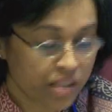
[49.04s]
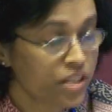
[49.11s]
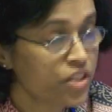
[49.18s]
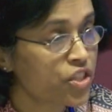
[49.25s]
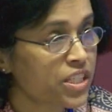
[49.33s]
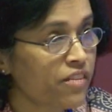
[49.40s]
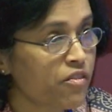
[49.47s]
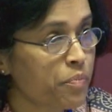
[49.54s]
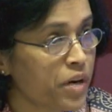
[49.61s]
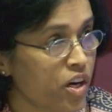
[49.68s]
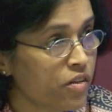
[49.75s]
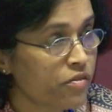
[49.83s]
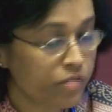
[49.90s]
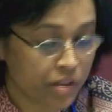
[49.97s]
Teachers have a
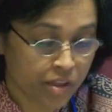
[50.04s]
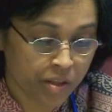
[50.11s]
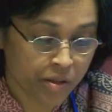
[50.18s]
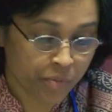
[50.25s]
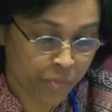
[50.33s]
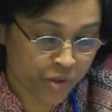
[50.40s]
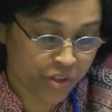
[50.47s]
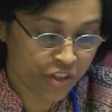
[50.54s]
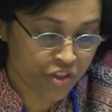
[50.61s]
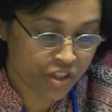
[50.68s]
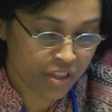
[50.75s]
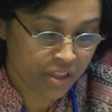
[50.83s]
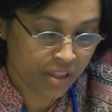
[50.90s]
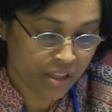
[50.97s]
powerful
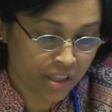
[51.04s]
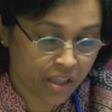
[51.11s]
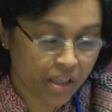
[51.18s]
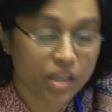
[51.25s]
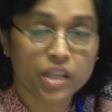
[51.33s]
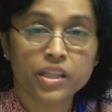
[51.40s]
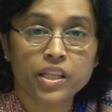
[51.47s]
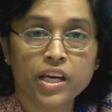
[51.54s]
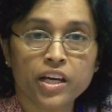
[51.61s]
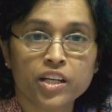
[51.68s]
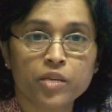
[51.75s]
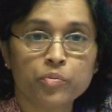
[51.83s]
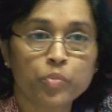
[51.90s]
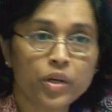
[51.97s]
position. They are
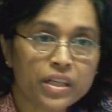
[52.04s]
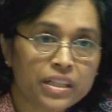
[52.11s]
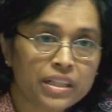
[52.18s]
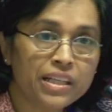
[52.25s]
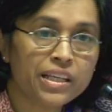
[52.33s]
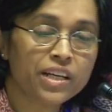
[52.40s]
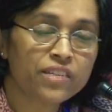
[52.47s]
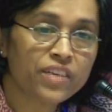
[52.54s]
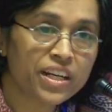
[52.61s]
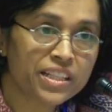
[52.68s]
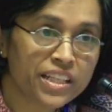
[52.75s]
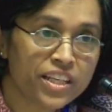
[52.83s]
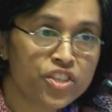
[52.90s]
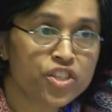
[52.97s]
in a politically
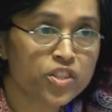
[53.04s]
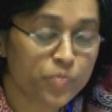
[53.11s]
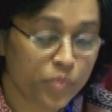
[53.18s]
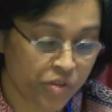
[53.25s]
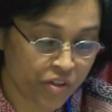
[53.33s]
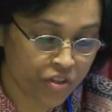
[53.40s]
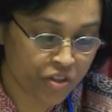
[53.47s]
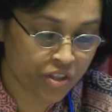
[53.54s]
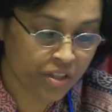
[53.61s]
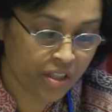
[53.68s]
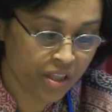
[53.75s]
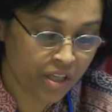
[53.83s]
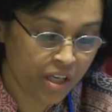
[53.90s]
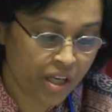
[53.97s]
advantageous position
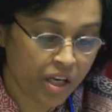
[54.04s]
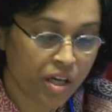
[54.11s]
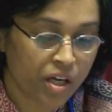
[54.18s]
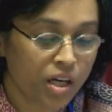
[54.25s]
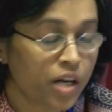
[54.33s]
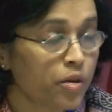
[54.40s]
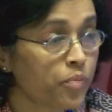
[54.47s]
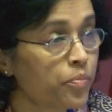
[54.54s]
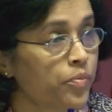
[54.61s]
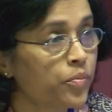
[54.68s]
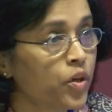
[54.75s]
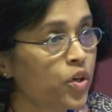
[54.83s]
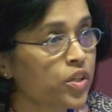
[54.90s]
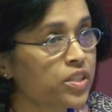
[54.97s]

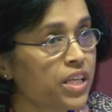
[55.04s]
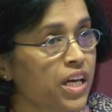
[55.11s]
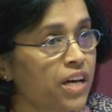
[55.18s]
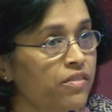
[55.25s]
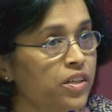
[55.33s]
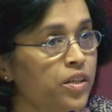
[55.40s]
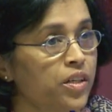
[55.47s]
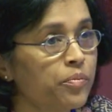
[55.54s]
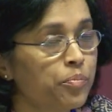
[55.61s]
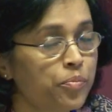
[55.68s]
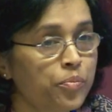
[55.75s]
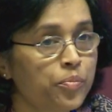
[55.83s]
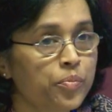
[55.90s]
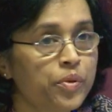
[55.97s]
because they have a
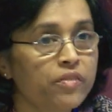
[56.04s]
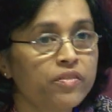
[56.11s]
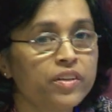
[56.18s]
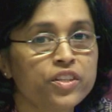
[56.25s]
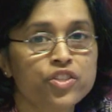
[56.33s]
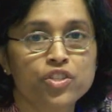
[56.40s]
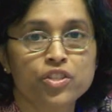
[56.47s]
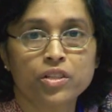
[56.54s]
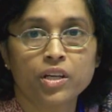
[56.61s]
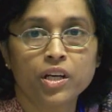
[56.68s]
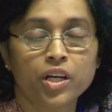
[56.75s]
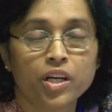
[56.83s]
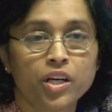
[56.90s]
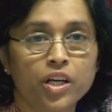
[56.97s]
privileged
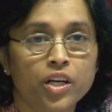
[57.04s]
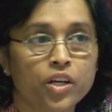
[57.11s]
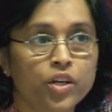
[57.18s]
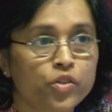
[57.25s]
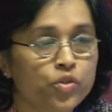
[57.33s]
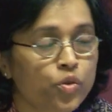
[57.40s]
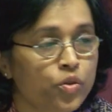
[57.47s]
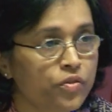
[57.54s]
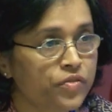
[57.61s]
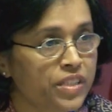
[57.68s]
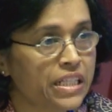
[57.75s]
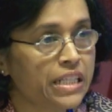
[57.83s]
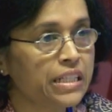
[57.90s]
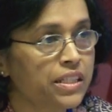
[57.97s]
sort of
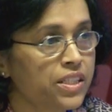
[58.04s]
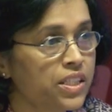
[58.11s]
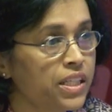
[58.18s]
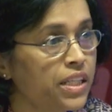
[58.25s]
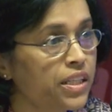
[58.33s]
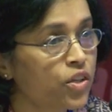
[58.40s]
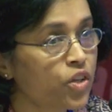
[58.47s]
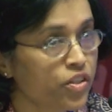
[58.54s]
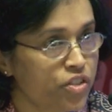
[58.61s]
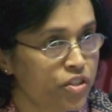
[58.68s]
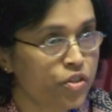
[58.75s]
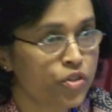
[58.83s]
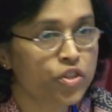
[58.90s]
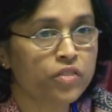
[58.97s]
status in the
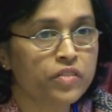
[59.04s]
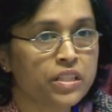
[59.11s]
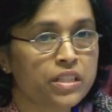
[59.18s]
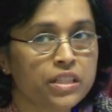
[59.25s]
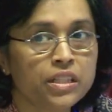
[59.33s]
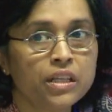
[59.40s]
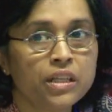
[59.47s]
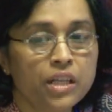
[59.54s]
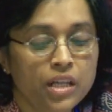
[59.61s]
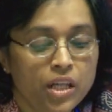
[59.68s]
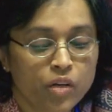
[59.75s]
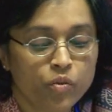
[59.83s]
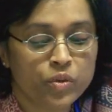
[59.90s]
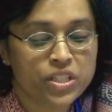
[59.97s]
Constitution of India,
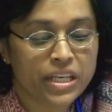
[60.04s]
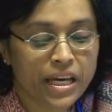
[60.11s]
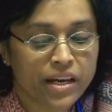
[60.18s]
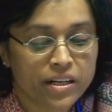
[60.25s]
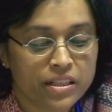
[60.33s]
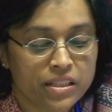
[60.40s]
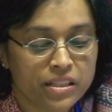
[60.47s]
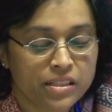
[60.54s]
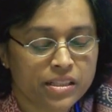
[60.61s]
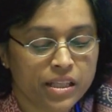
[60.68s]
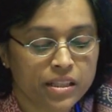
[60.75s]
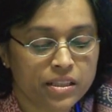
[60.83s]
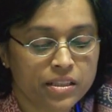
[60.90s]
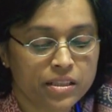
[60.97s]
which guarantees
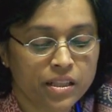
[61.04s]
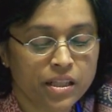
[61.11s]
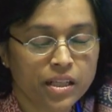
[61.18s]
that